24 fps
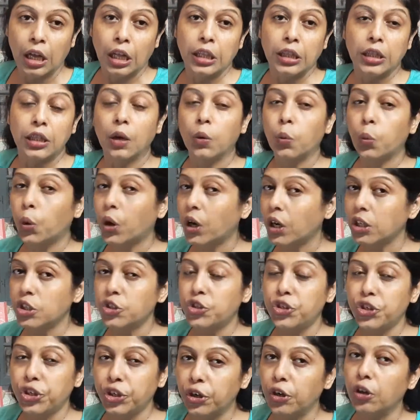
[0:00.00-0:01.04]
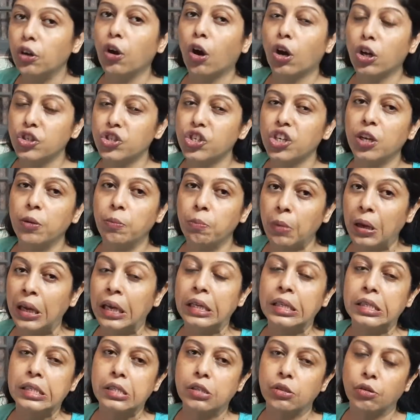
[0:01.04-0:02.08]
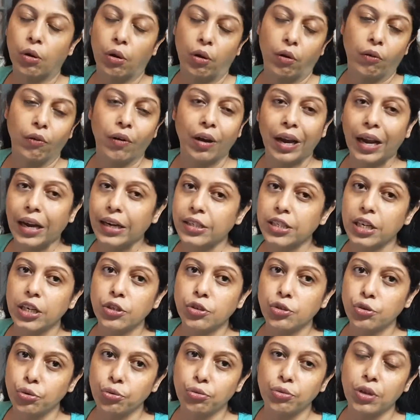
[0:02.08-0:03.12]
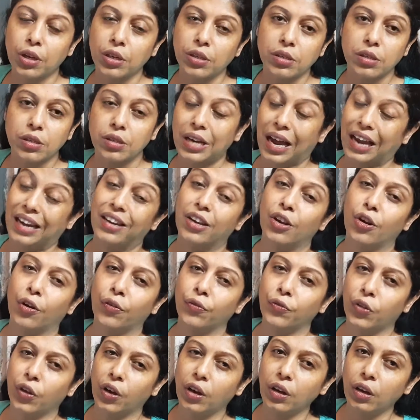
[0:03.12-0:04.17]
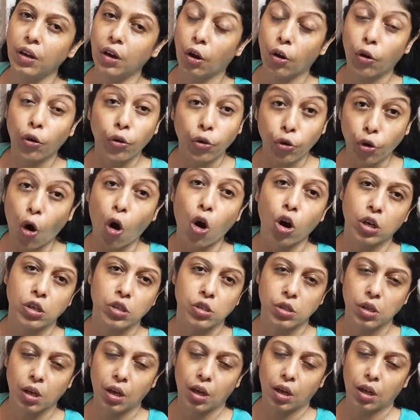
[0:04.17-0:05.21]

The word geology means related to the study of the rocks,